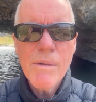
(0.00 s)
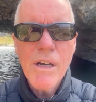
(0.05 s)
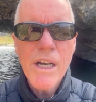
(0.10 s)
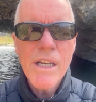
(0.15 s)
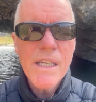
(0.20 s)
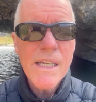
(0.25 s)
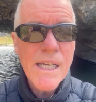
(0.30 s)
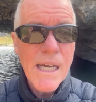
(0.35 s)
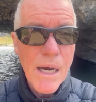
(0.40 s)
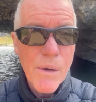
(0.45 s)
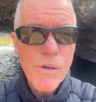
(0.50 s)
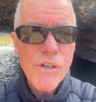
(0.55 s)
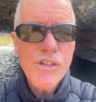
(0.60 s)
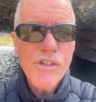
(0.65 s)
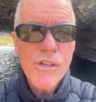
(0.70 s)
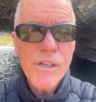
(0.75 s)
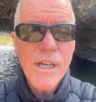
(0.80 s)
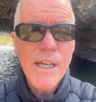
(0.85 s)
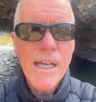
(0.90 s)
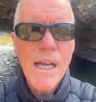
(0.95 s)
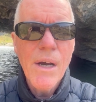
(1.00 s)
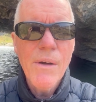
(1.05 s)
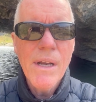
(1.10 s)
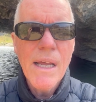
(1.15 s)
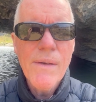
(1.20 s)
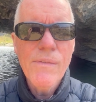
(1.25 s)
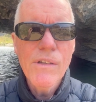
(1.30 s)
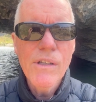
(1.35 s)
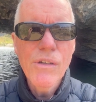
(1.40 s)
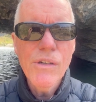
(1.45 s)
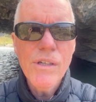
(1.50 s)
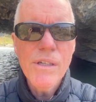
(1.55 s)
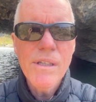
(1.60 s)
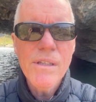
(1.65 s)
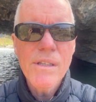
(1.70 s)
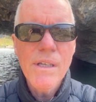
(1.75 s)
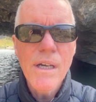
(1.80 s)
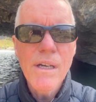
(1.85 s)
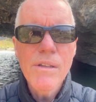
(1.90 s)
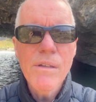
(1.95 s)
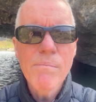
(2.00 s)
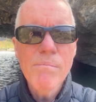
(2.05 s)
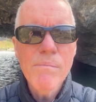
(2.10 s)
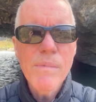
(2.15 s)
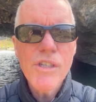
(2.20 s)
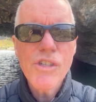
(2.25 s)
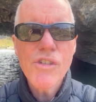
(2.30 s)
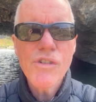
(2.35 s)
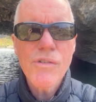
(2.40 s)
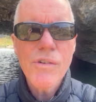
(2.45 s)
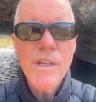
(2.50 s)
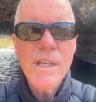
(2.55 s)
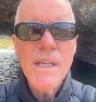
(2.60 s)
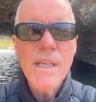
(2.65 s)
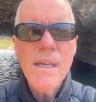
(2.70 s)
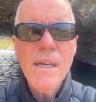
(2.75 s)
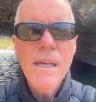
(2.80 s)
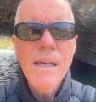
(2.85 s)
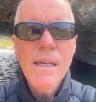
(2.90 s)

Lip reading: I'd encourage you to go and have a look at it, though, the mystery